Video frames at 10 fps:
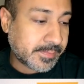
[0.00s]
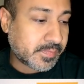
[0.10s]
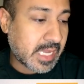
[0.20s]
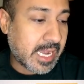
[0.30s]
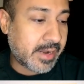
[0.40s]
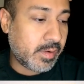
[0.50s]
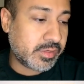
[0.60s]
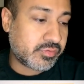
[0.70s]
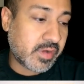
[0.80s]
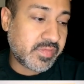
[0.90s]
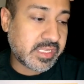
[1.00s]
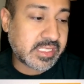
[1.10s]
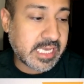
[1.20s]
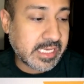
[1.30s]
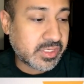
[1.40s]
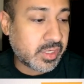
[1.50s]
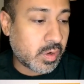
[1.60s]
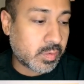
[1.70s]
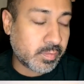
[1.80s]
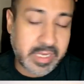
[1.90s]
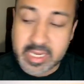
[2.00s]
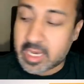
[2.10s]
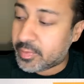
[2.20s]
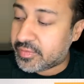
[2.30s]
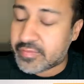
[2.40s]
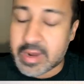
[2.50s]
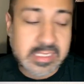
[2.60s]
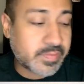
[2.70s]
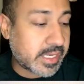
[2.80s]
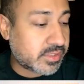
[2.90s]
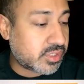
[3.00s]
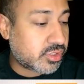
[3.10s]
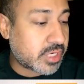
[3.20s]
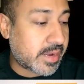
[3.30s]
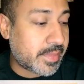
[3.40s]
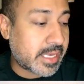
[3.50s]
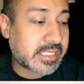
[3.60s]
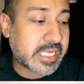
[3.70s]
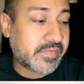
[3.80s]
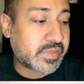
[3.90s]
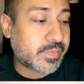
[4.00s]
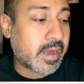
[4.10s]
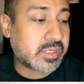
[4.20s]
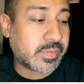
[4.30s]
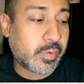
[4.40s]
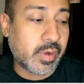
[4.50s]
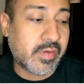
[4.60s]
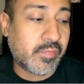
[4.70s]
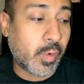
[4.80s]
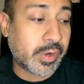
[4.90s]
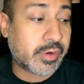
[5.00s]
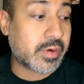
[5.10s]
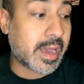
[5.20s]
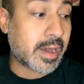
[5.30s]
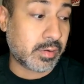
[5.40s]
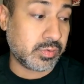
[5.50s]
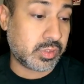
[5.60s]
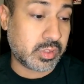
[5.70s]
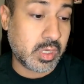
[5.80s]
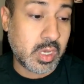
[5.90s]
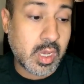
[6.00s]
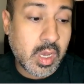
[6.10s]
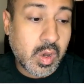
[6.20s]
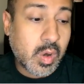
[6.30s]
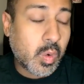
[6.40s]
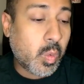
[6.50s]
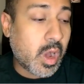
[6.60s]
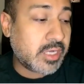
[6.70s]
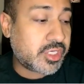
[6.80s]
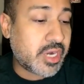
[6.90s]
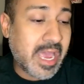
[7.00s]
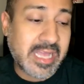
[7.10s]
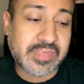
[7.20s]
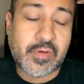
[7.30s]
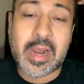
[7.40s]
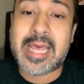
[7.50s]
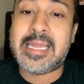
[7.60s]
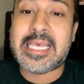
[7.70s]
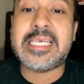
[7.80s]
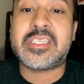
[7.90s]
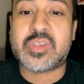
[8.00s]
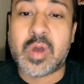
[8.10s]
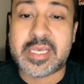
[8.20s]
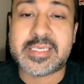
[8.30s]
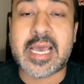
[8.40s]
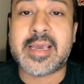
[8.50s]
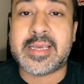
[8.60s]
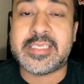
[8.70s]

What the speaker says: I know it's rough these days, you know, meeting up with friends, but just try to be as safe as possible. Avoid crowds. Wash your hands for at least 20 seconds.